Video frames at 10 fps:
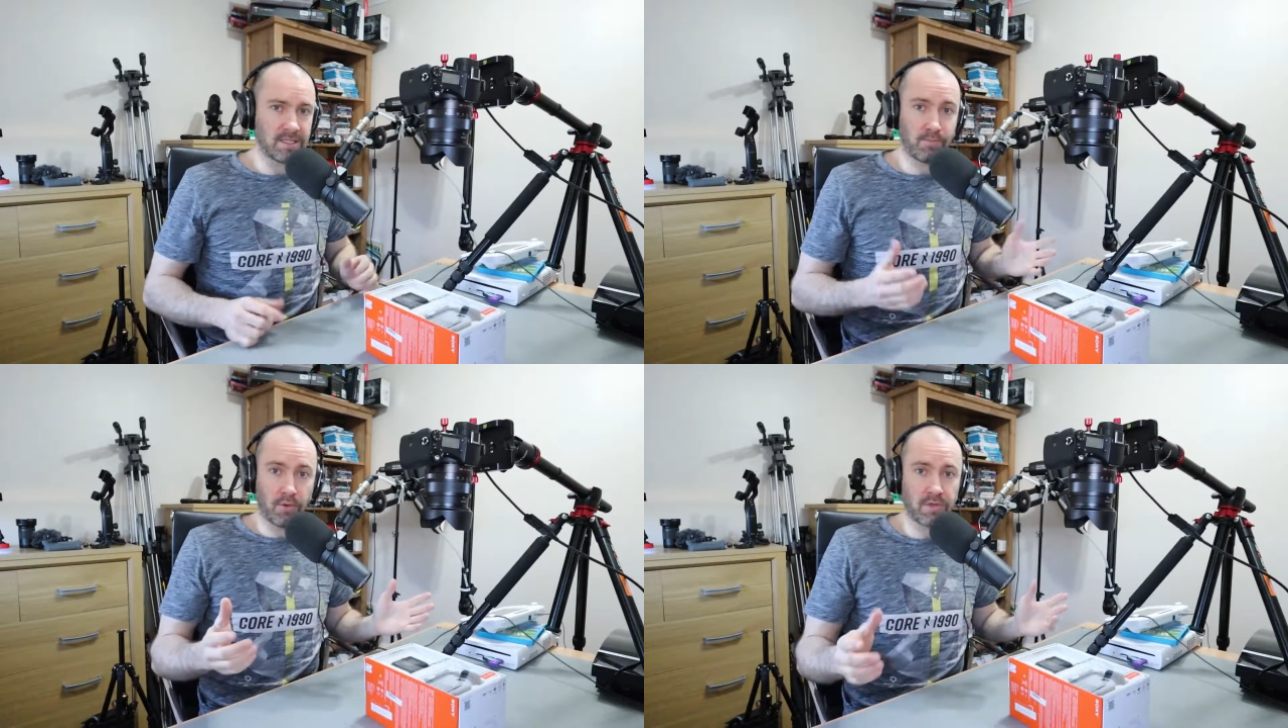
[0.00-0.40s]

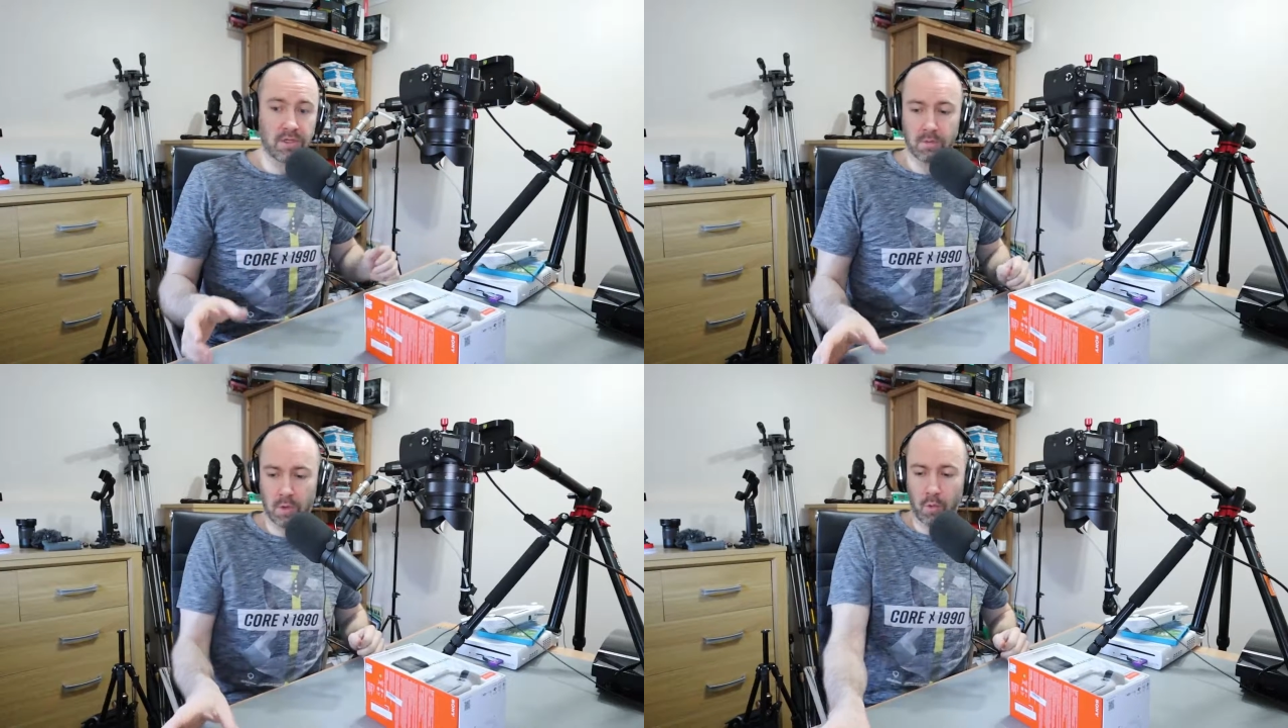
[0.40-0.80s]
is
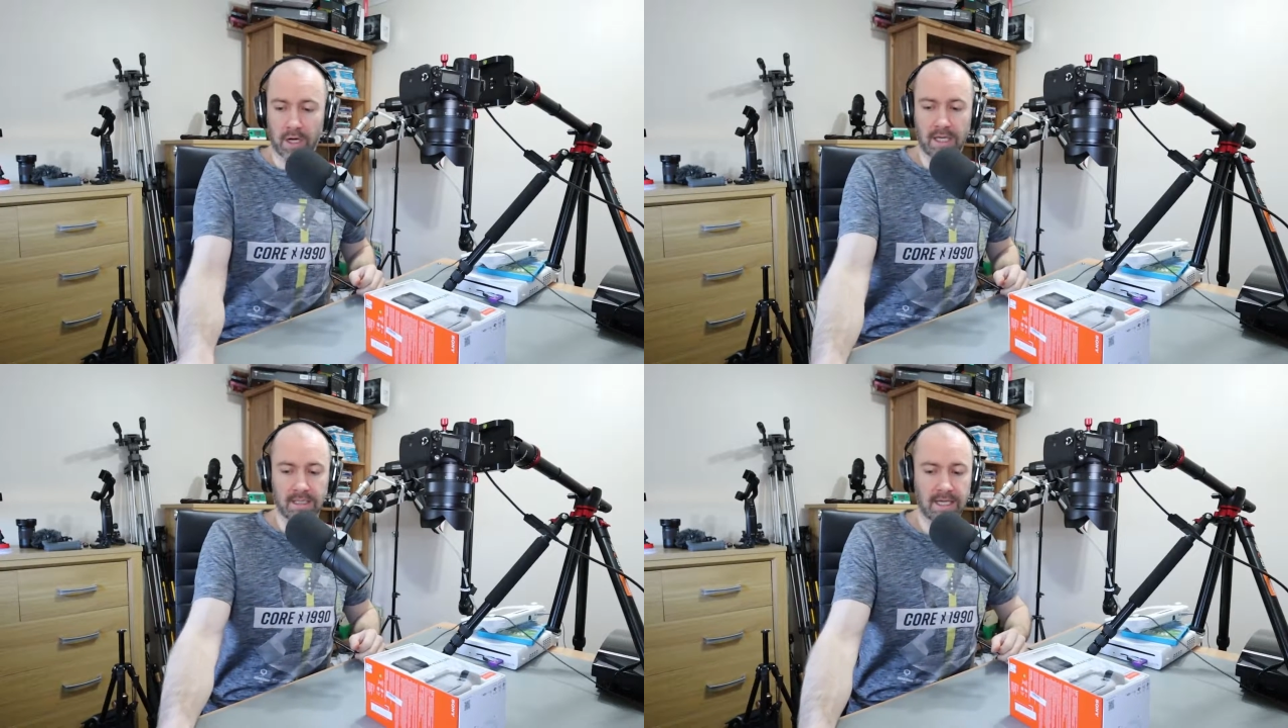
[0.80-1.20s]
both of them
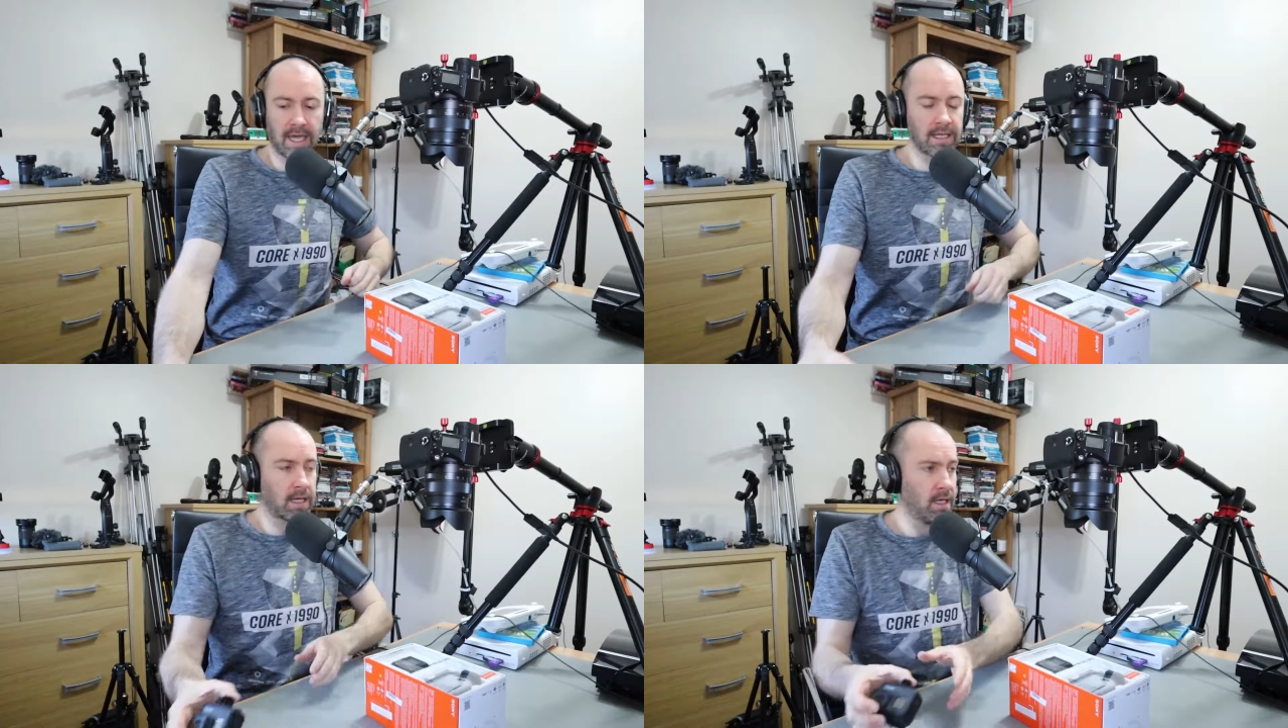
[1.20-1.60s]
working
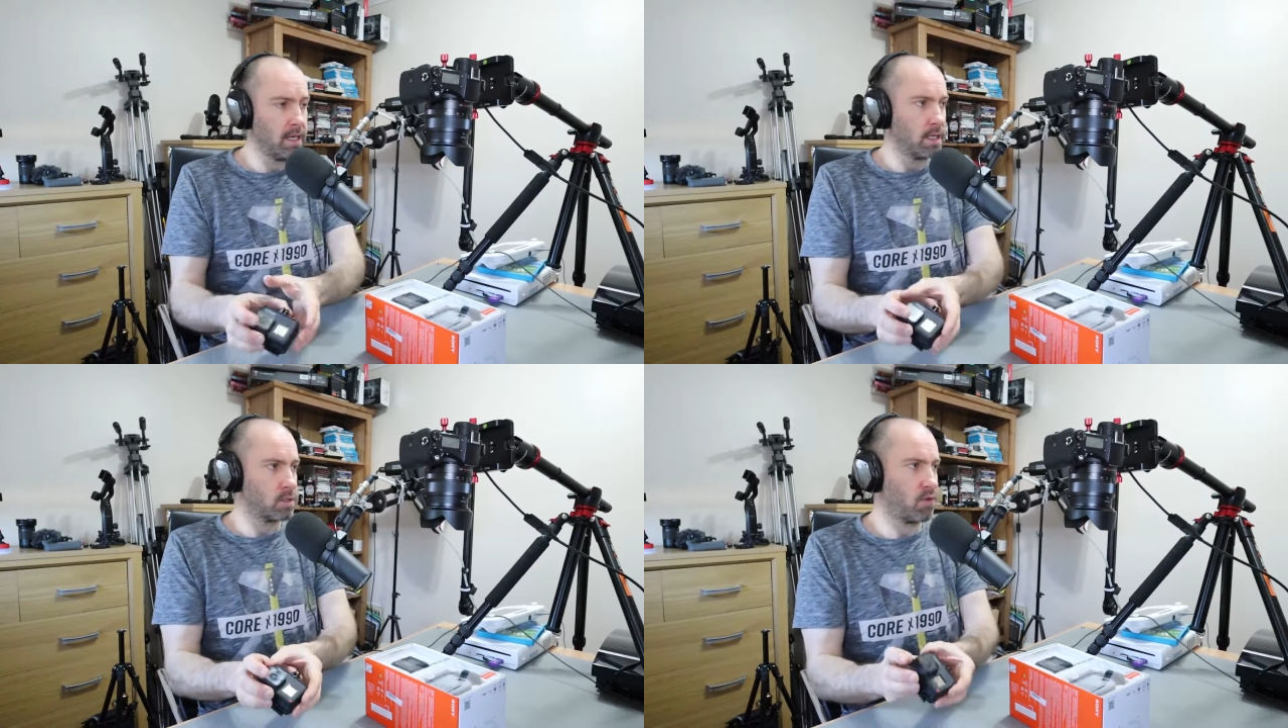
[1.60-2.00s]
together.
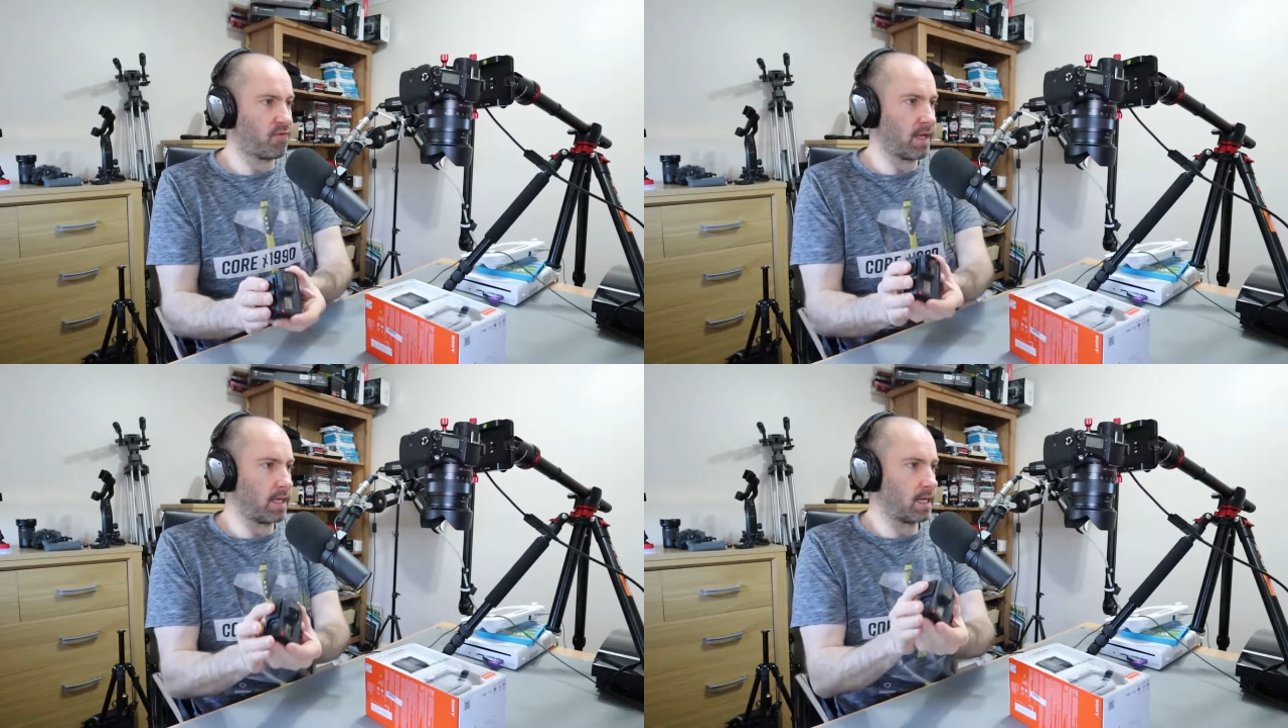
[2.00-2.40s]
So
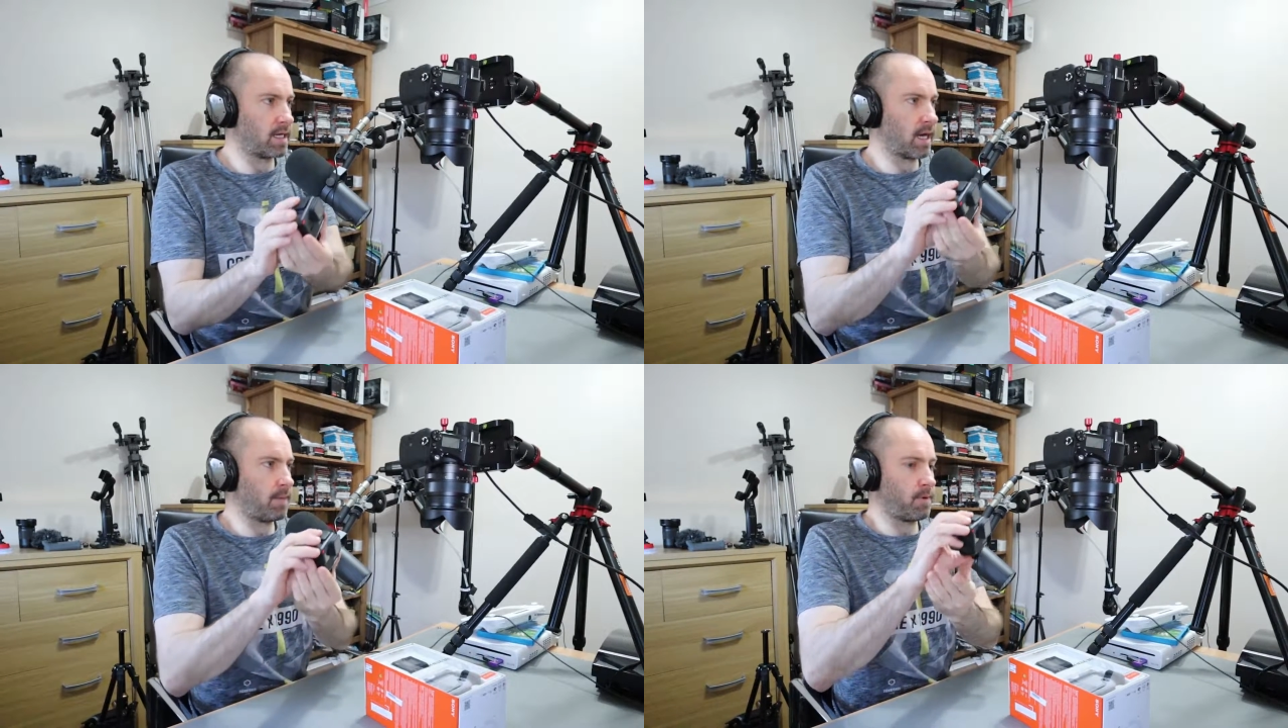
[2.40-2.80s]
if I
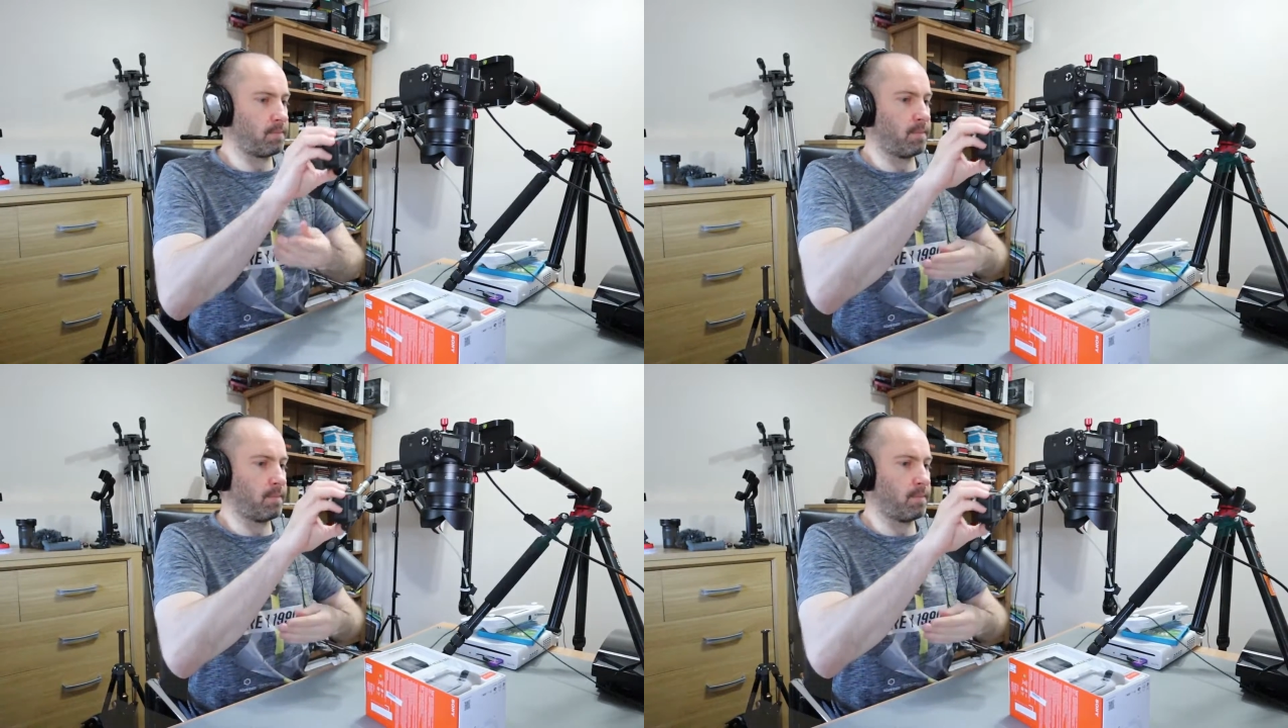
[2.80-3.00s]
grab